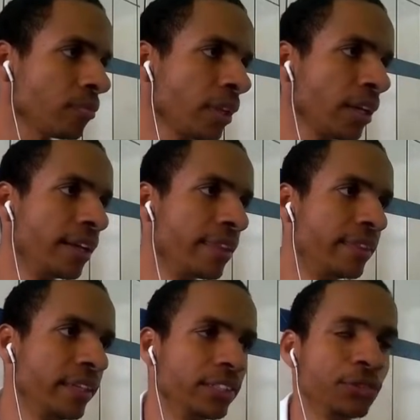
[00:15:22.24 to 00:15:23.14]
And
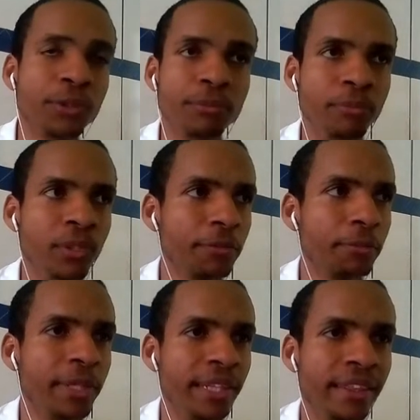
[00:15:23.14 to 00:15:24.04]
this will not
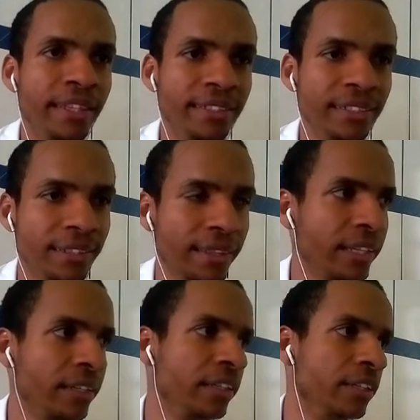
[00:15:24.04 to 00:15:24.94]
be this thing
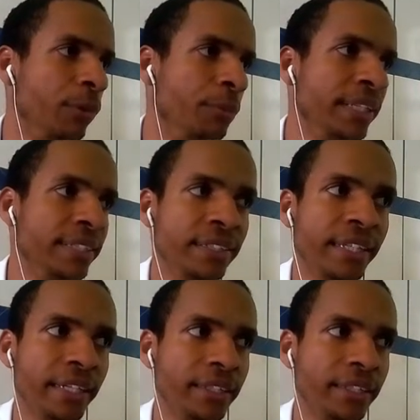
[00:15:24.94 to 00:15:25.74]
here, will be a state.